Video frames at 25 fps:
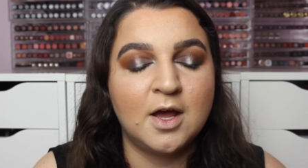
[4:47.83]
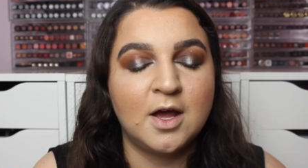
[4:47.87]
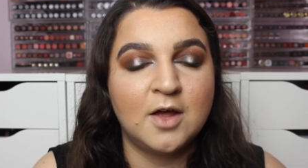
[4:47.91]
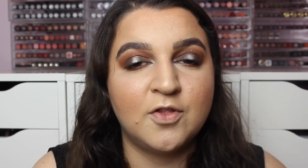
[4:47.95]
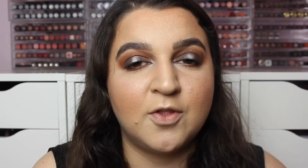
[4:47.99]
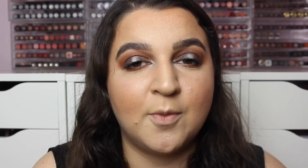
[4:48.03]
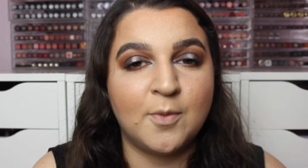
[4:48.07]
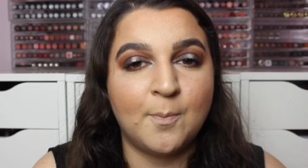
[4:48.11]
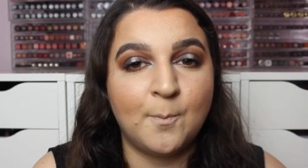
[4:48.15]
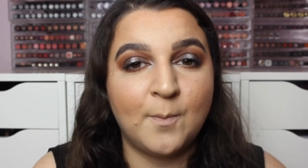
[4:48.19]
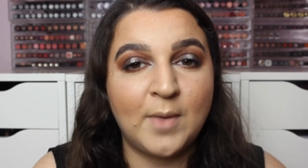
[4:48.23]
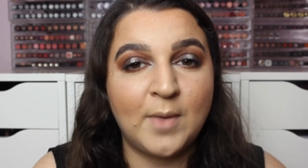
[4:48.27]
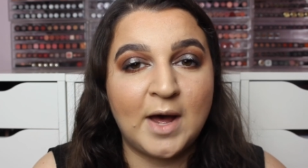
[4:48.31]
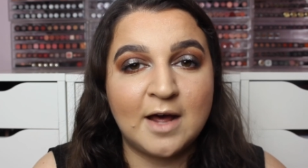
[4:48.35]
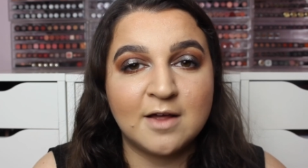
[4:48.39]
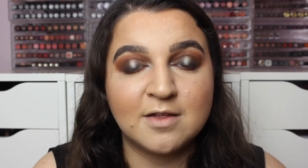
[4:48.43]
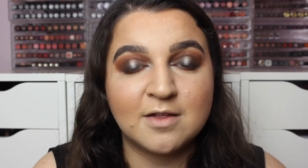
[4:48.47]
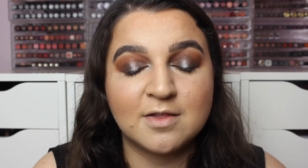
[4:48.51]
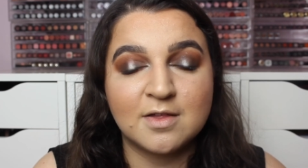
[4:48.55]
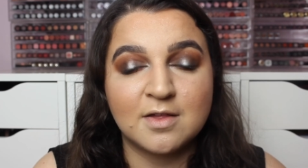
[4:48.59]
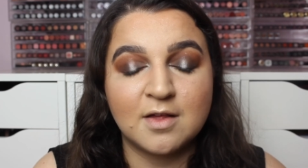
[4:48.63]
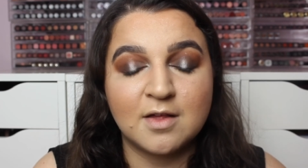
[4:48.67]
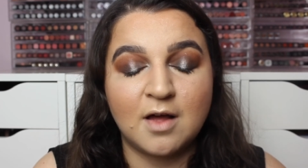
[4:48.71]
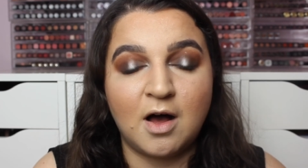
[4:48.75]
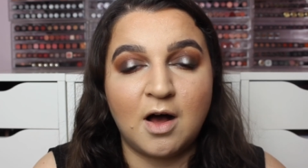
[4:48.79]
The
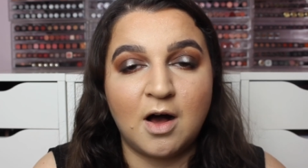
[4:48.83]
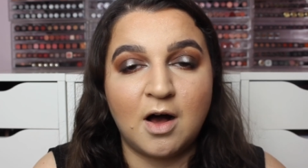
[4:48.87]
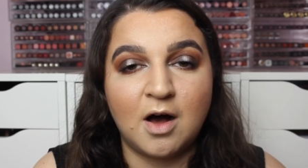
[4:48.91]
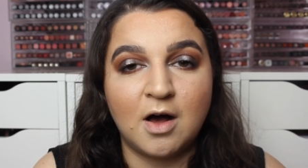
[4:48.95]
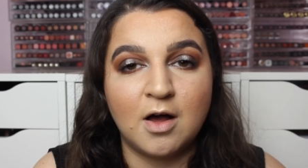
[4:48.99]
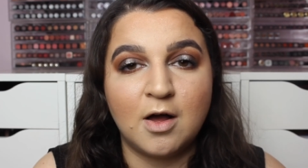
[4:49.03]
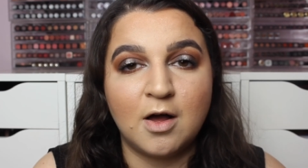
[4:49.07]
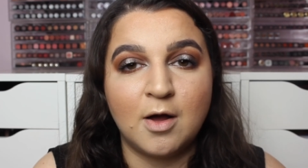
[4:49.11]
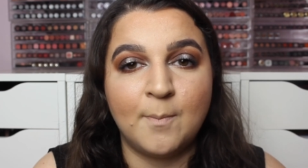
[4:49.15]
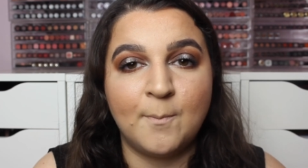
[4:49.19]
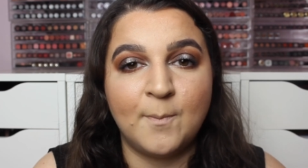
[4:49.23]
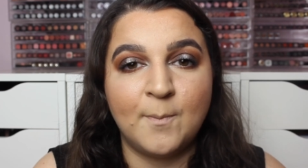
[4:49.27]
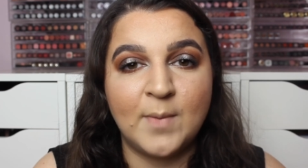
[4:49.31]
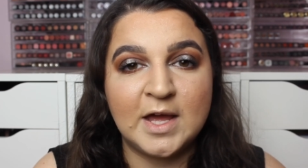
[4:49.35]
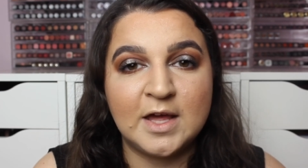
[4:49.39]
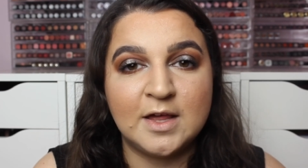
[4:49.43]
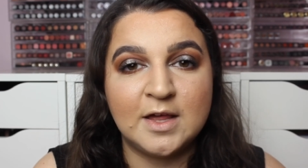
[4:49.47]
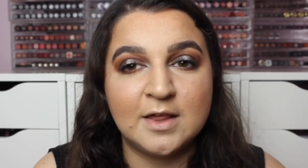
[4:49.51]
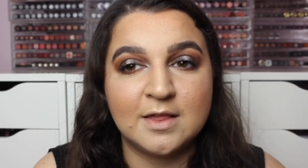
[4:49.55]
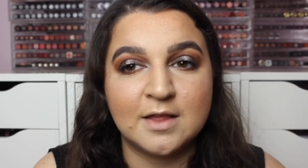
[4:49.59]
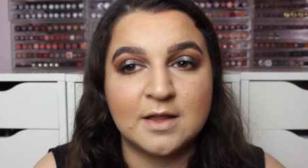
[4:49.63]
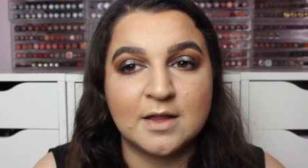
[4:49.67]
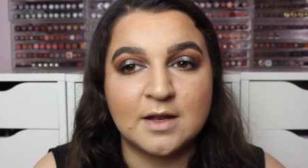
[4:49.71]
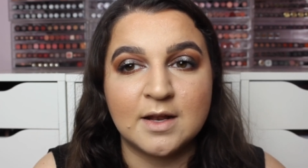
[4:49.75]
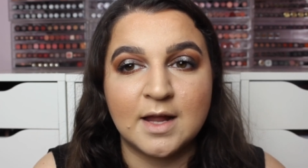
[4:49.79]
mattes are
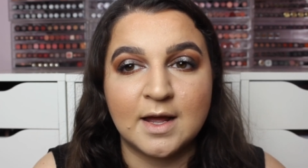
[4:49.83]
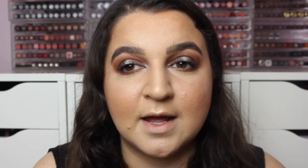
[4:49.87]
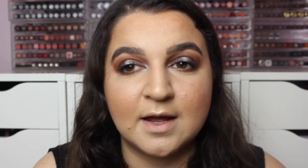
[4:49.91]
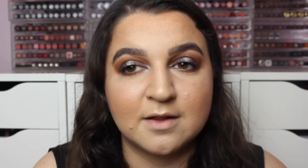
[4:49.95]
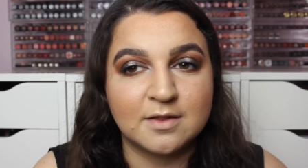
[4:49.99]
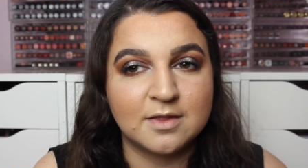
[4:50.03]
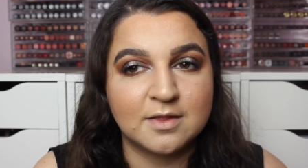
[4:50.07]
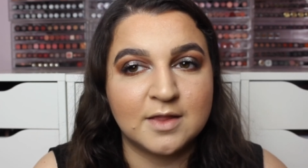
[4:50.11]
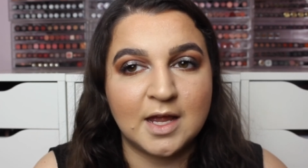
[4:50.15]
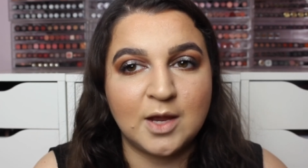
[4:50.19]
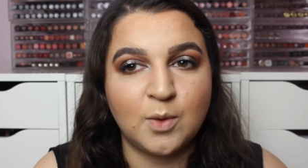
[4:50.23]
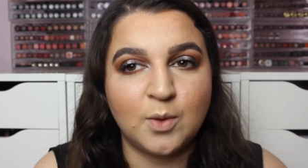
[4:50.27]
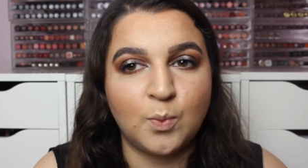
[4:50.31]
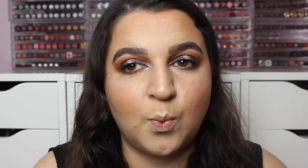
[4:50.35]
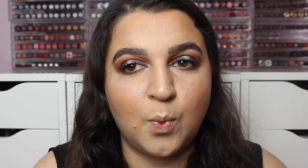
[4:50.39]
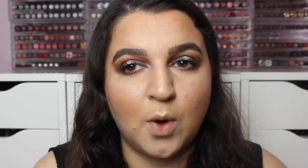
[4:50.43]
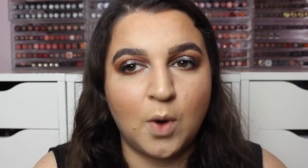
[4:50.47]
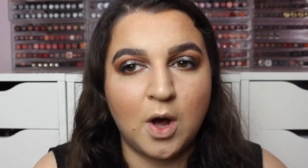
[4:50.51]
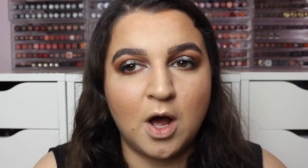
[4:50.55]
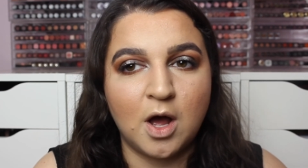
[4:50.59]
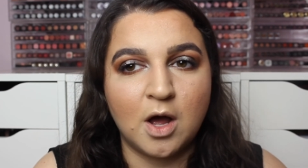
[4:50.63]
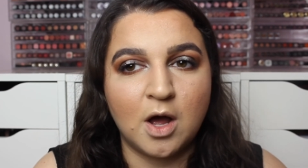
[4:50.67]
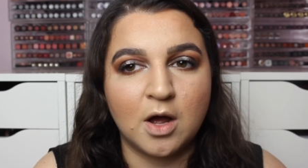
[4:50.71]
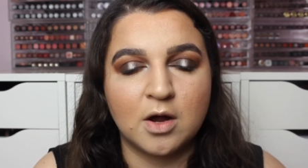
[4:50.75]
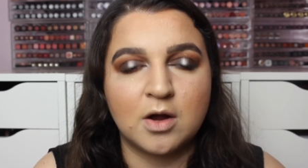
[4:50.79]
amazing, like they
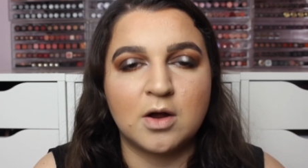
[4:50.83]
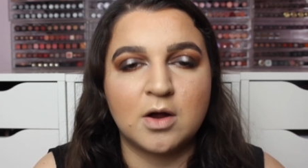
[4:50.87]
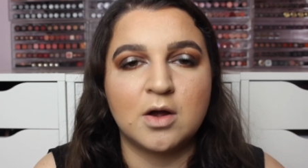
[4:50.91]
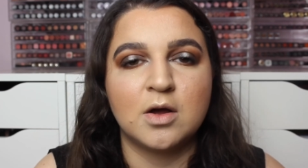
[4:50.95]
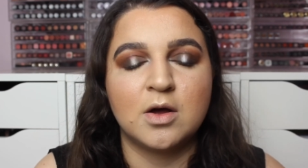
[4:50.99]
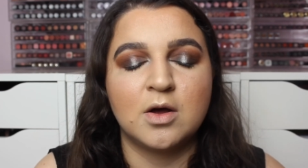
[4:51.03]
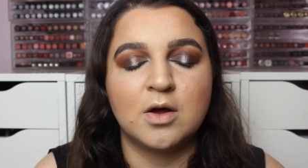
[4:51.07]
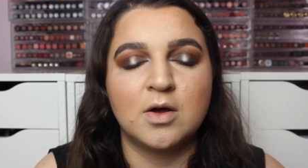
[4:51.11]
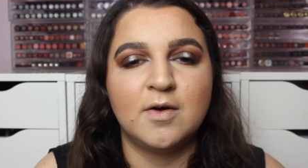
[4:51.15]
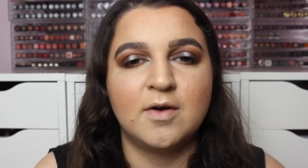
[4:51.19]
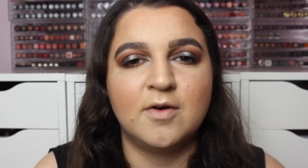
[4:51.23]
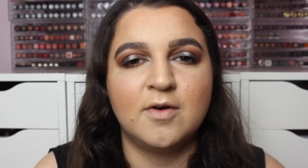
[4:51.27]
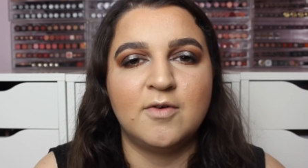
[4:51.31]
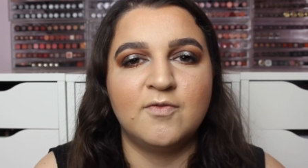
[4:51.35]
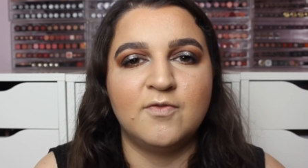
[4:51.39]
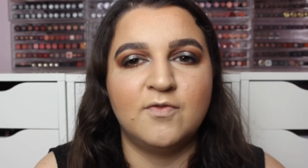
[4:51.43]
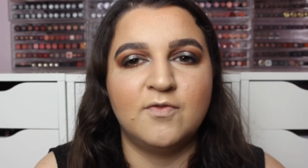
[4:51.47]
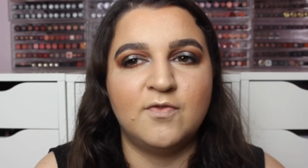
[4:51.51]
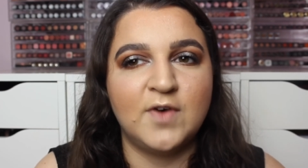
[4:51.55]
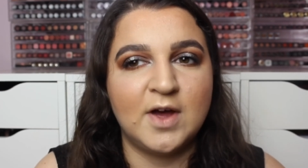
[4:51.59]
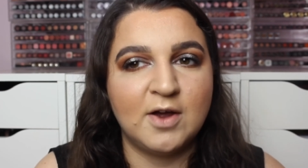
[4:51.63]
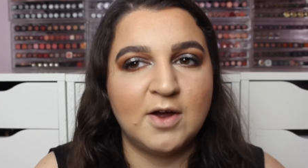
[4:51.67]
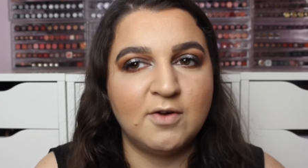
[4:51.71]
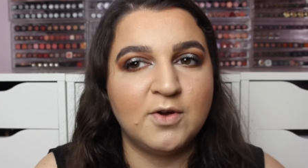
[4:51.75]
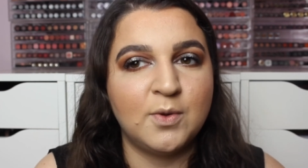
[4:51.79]
work
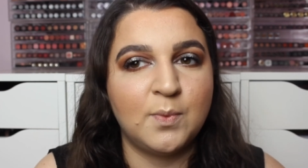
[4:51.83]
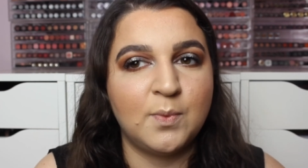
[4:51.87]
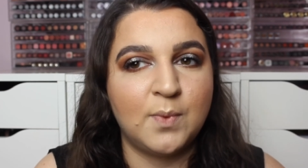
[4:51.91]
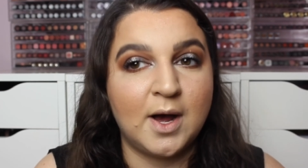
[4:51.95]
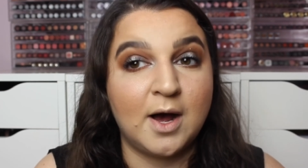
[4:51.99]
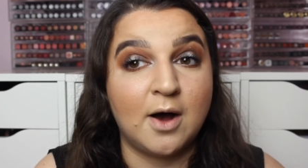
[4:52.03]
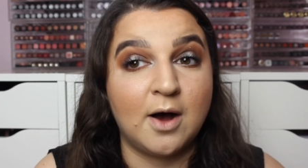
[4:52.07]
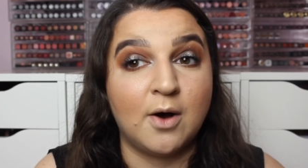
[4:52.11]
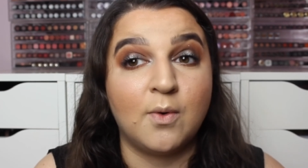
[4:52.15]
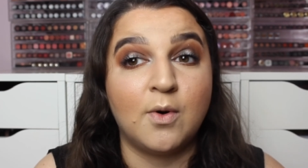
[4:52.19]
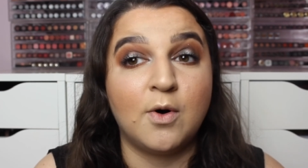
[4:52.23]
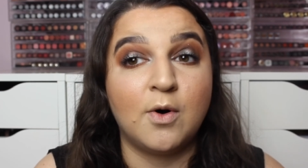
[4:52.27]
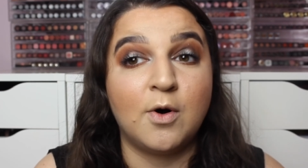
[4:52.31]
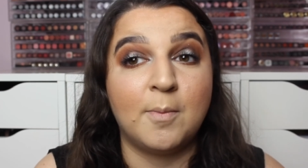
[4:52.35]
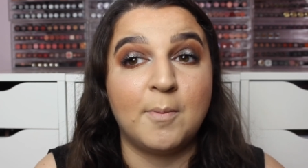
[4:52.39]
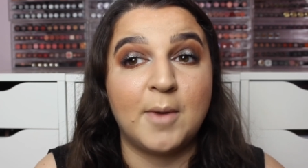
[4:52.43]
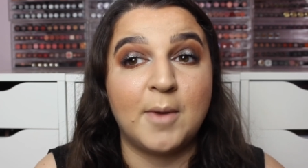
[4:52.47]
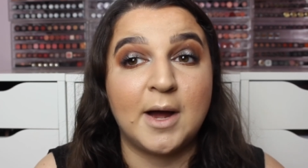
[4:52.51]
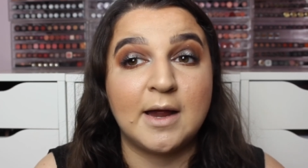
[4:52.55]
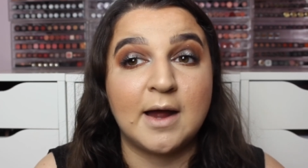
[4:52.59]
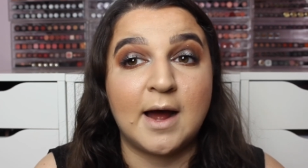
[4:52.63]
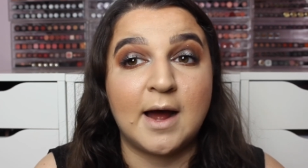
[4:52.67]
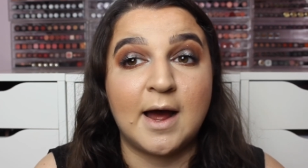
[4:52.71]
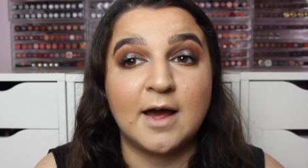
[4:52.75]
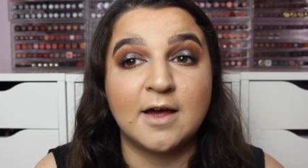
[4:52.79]
very well on
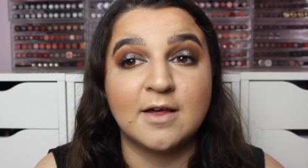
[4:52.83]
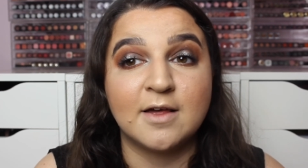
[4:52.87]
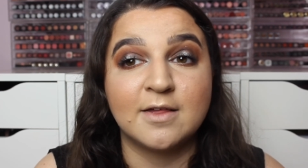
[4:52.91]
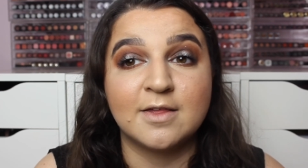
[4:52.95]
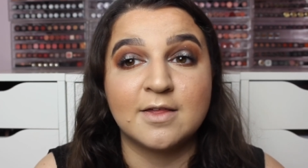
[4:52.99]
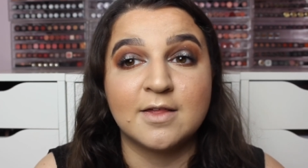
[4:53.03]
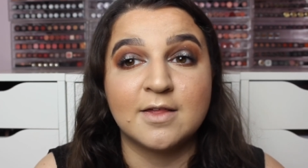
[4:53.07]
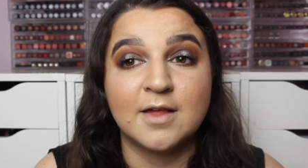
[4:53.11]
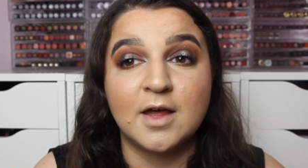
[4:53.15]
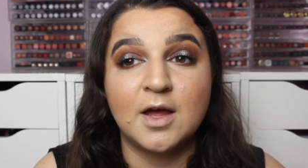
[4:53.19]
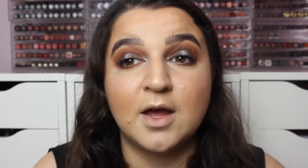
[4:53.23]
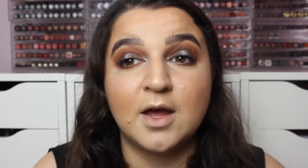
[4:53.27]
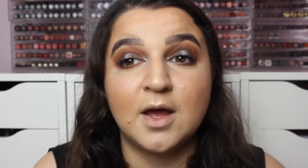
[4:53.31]
my eyes.